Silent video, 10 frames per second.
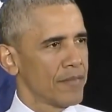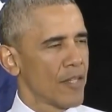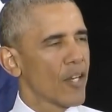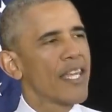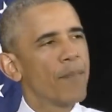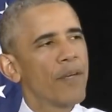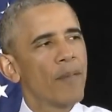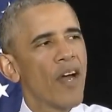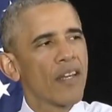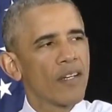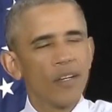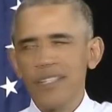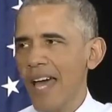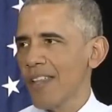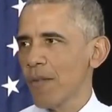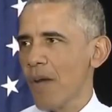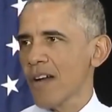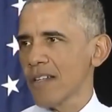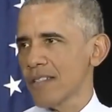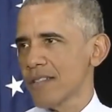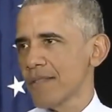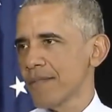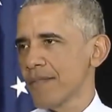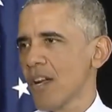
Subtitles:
They're keeping American goods out of their markets.